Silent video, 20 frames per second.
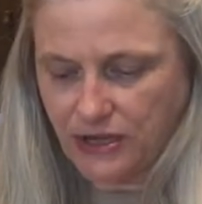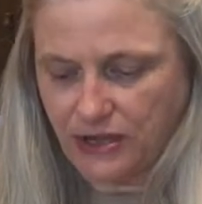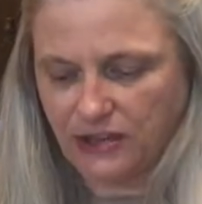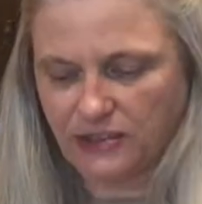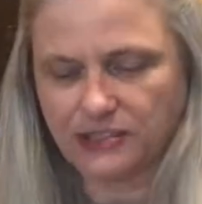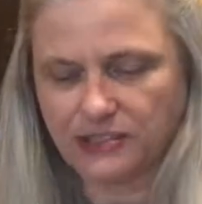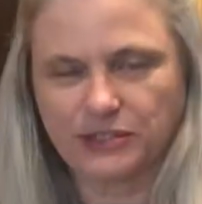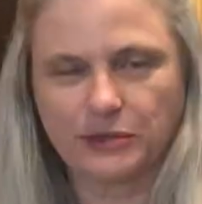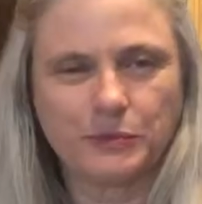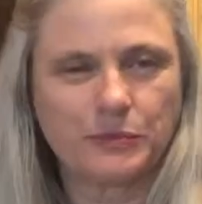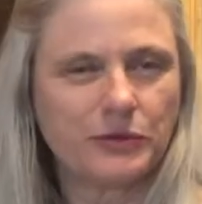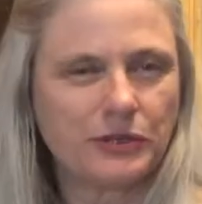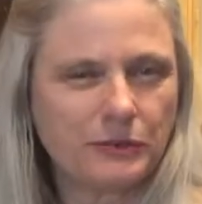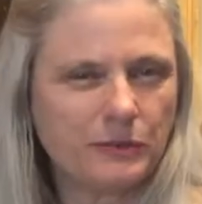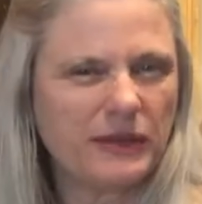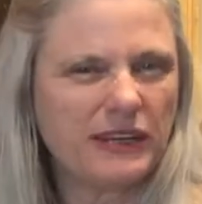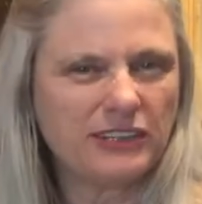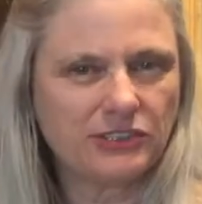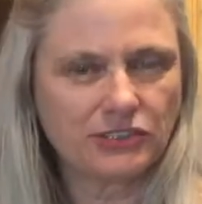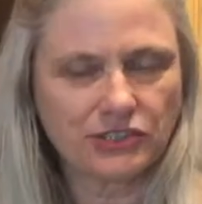I also put
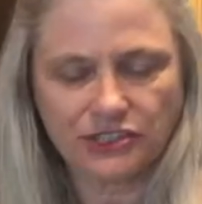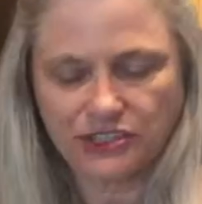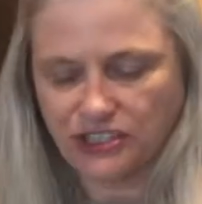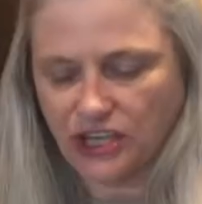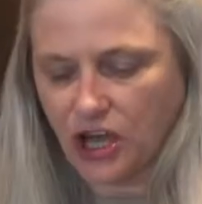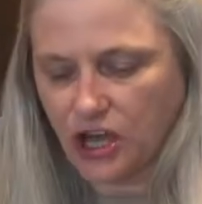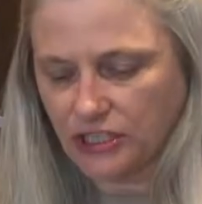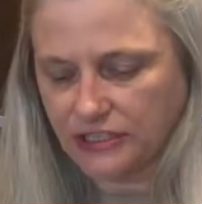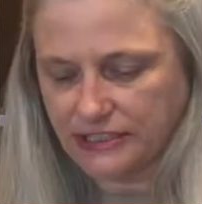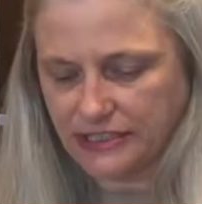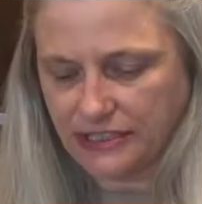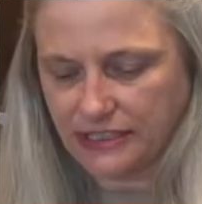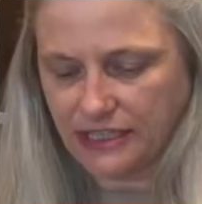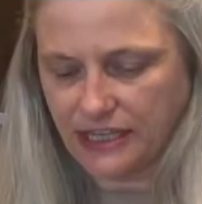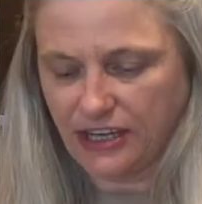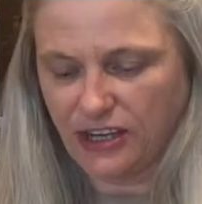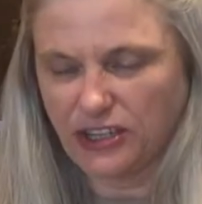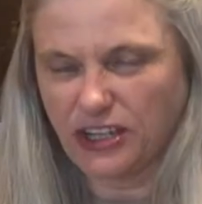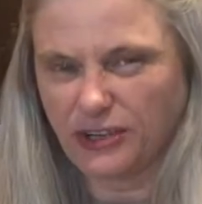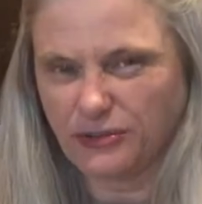a pinch of salt in
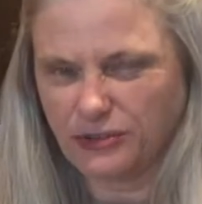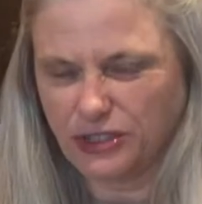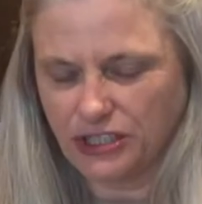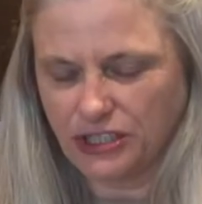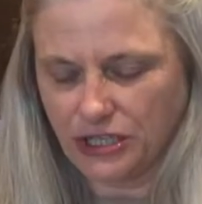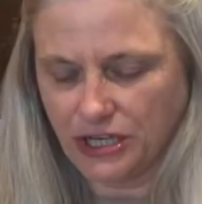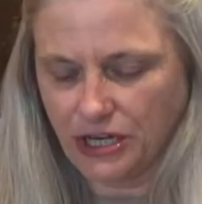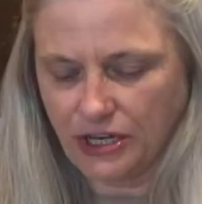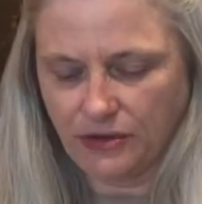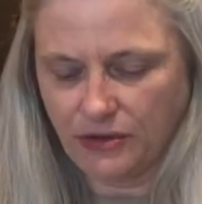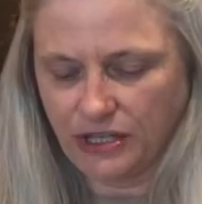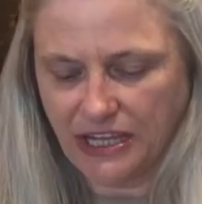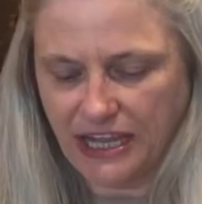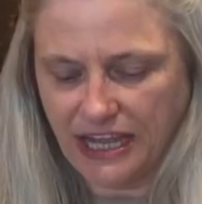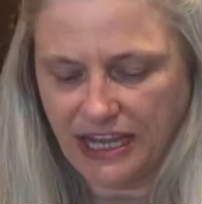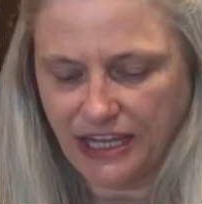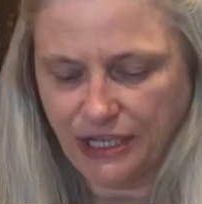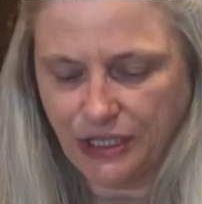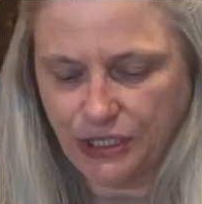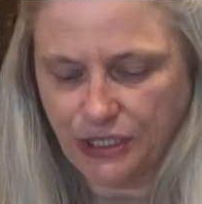there, don't you know? You
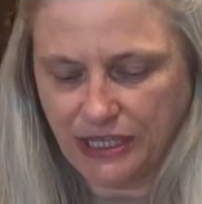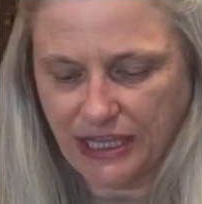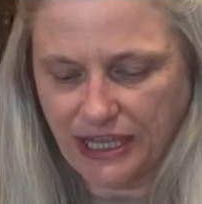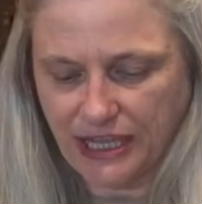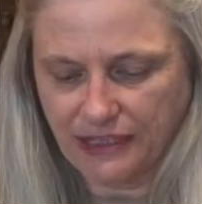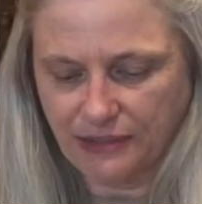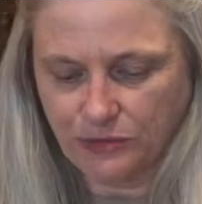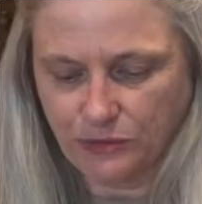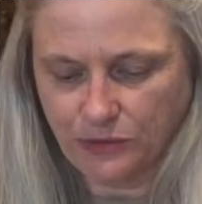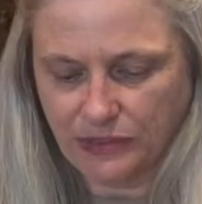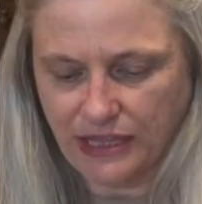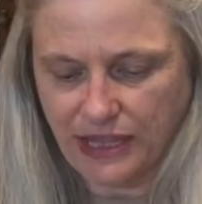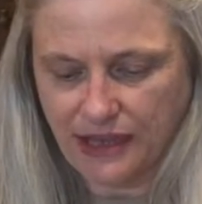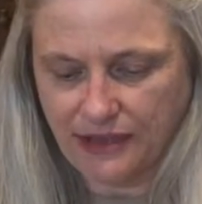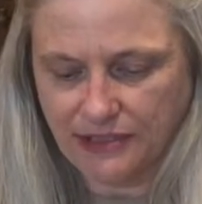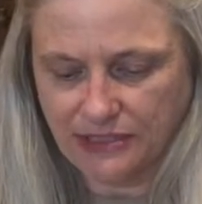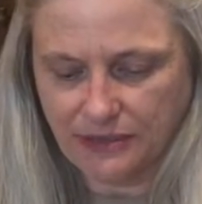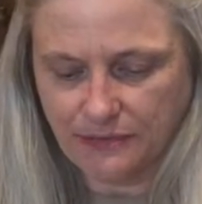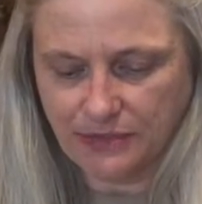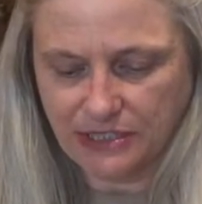can't cook eggs
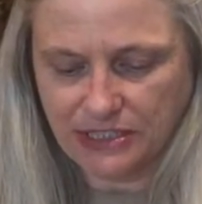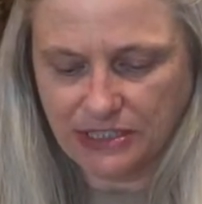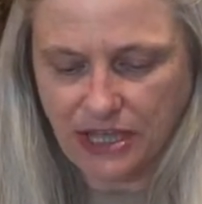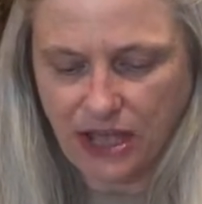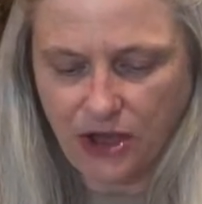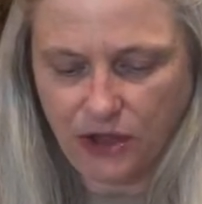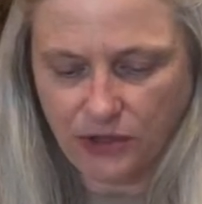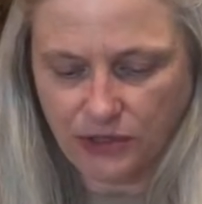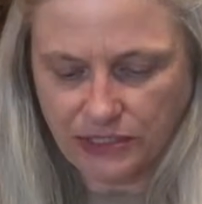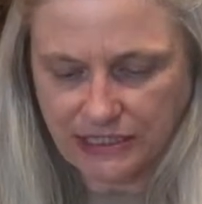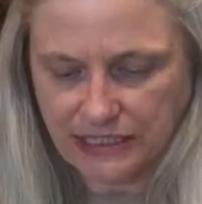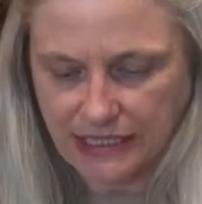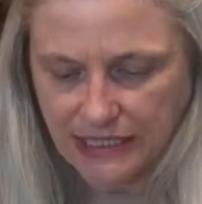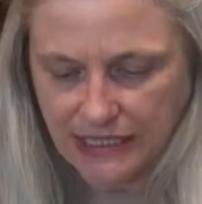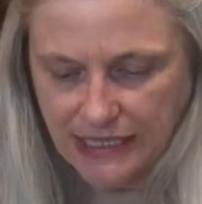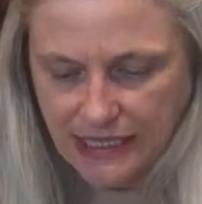without some salt.